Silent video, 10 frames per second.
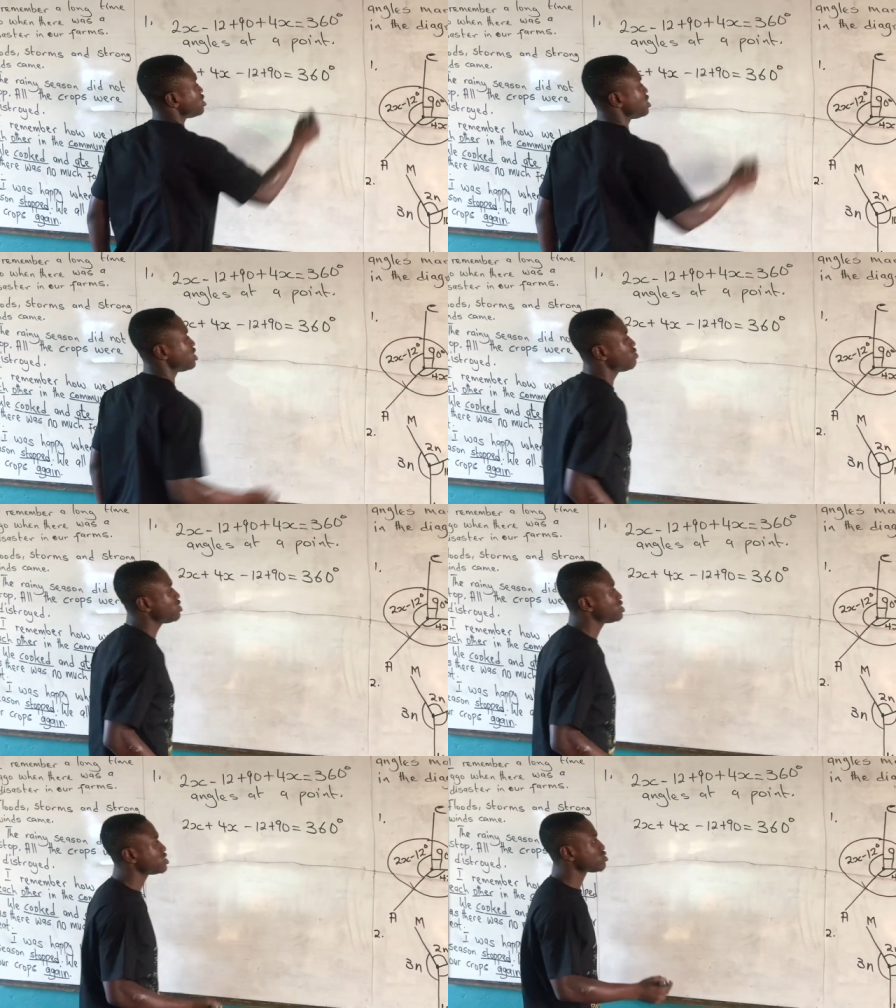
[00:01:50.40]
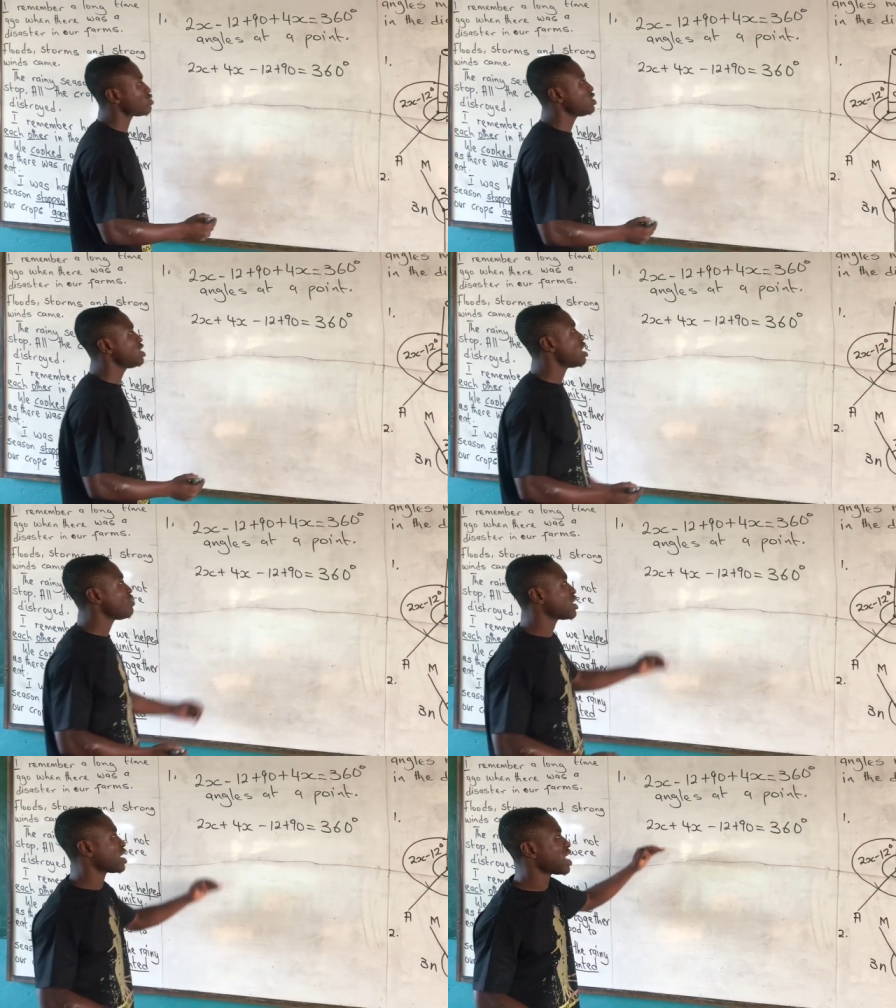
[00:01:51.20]
degrees. So here
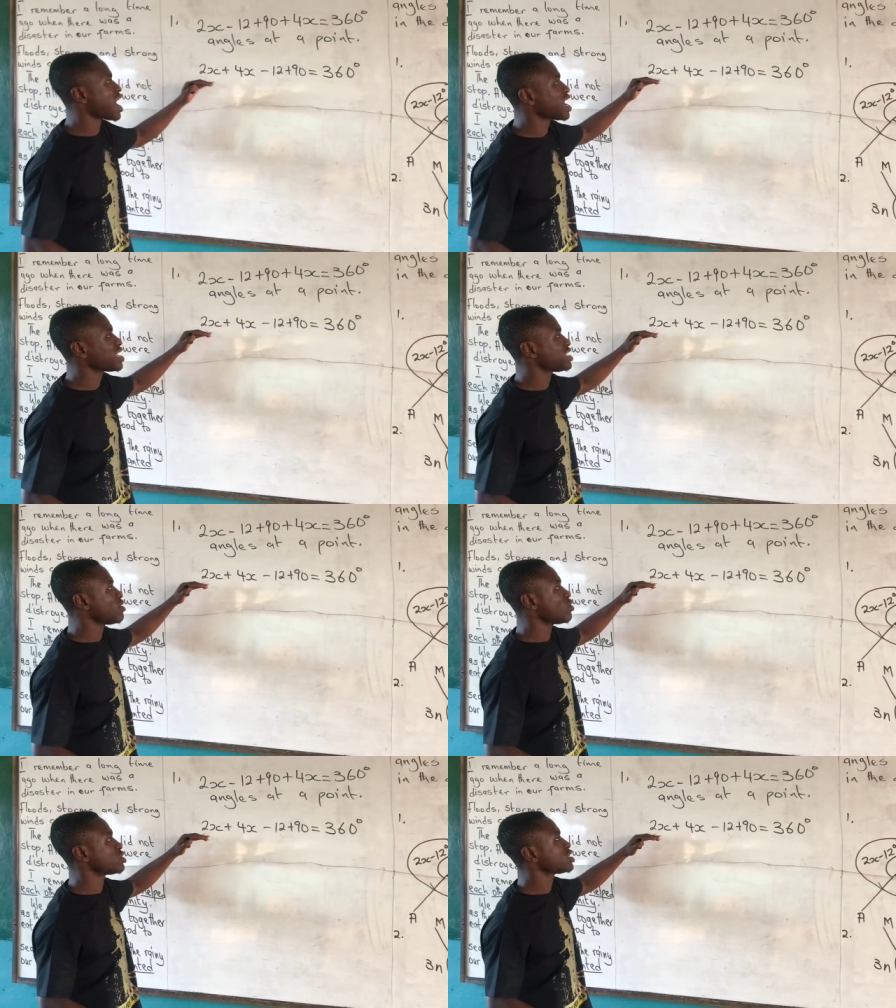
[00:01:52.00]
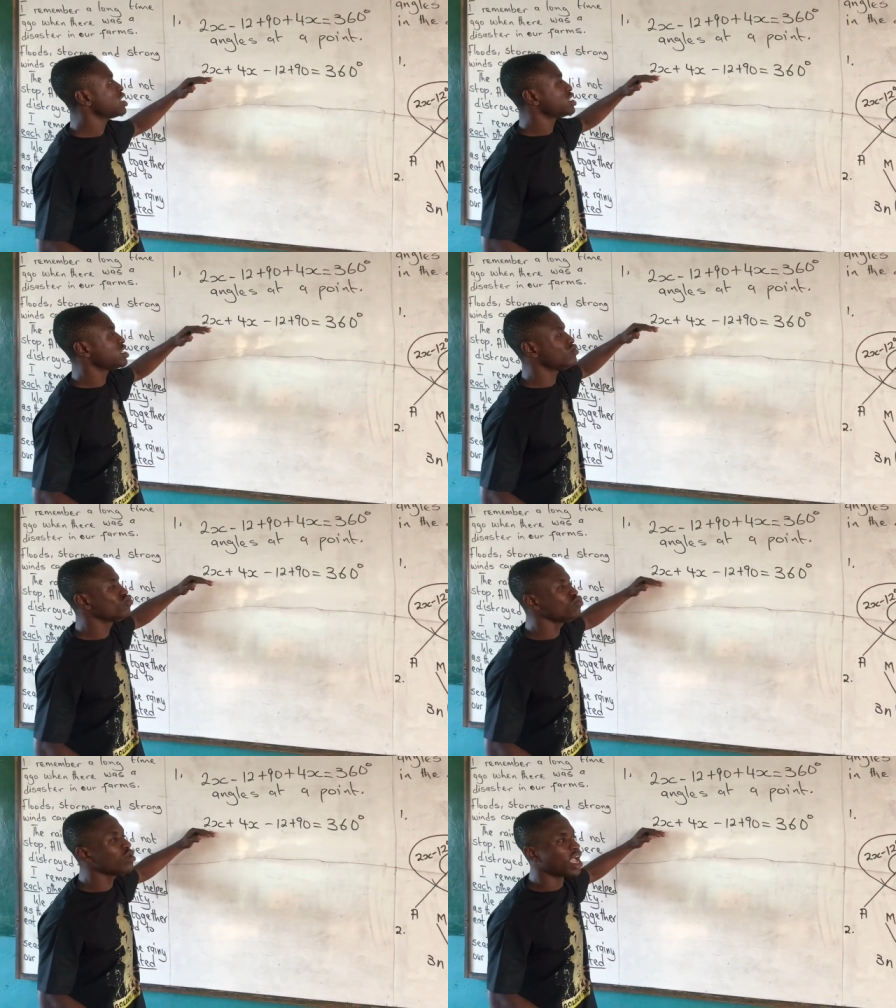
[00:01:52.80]
we can add the
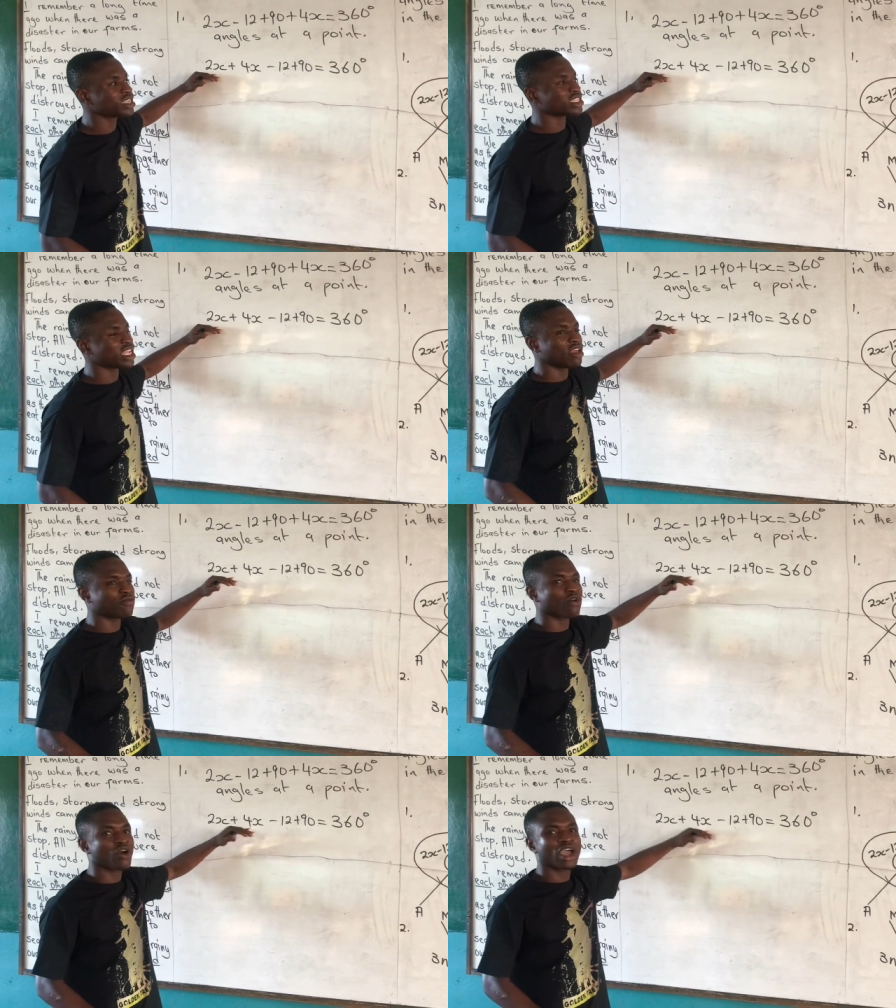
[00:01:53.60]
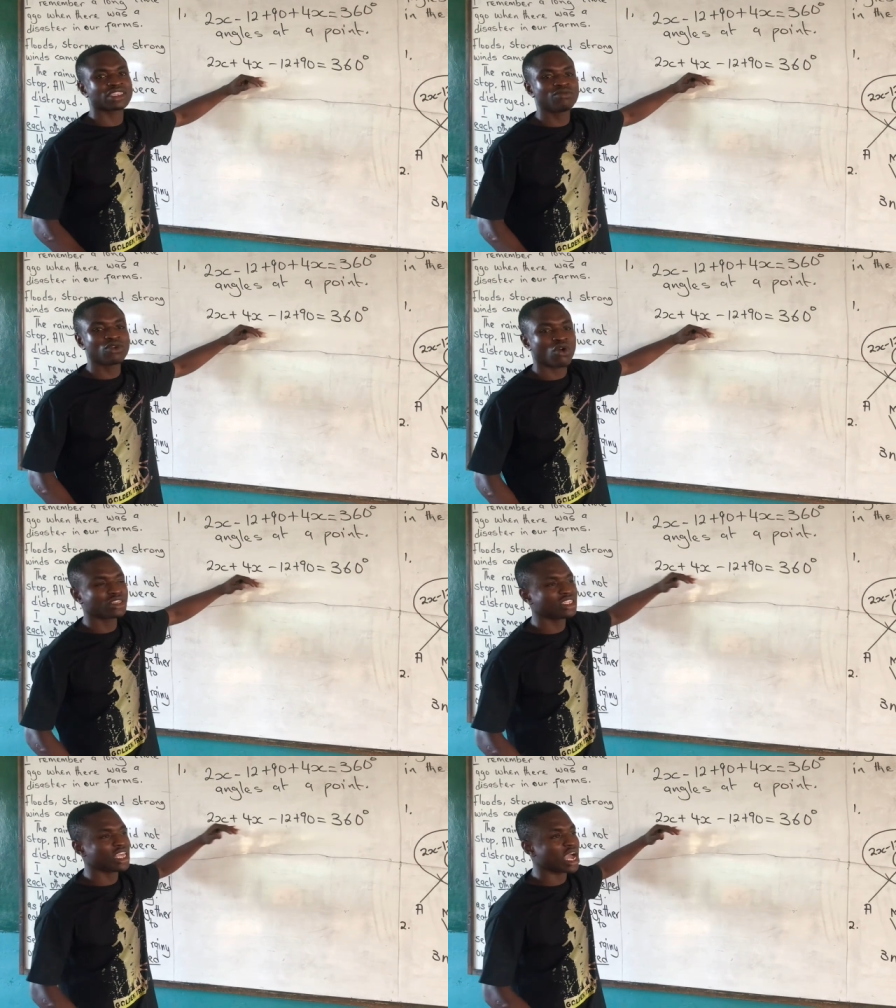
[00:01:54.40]
2x and the 4x
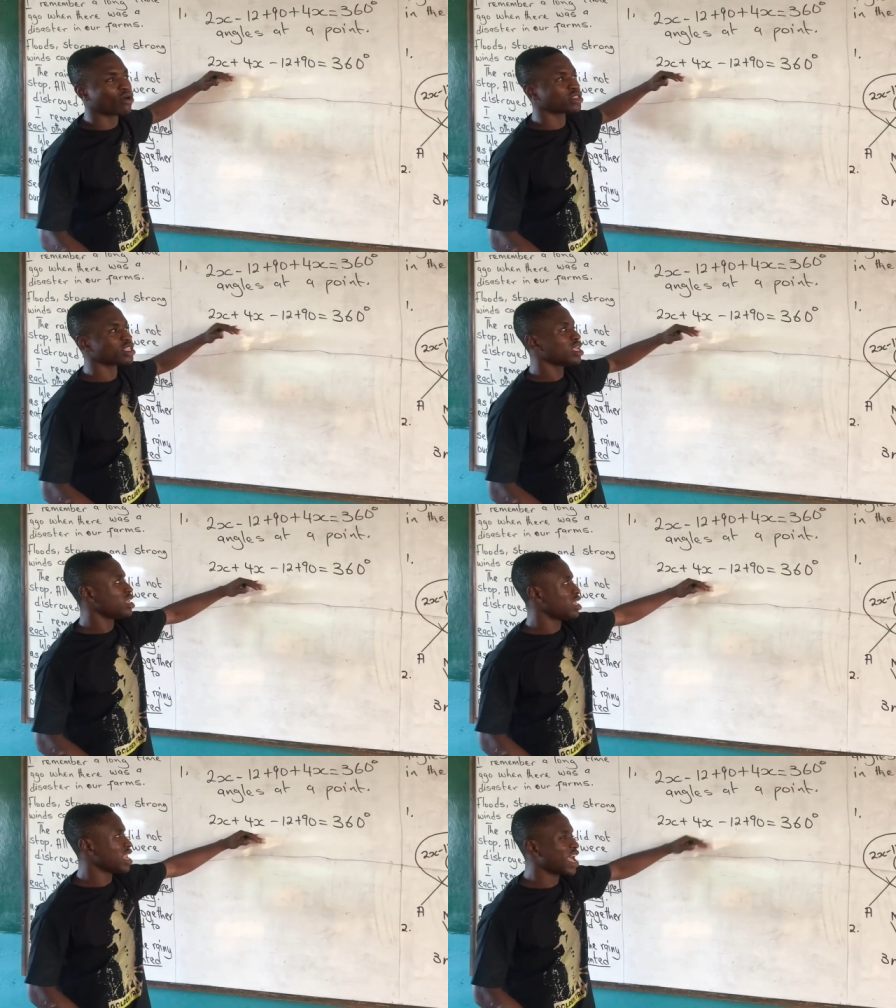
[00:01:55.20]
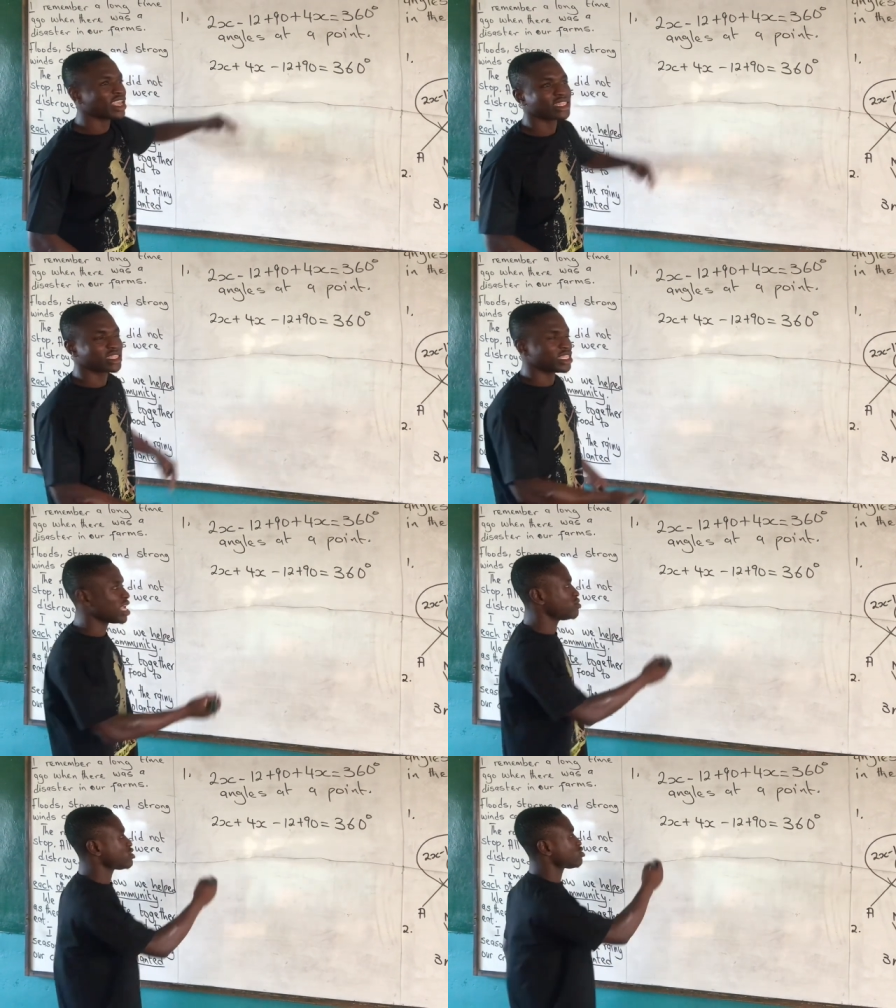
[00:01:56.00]
because they are like terms.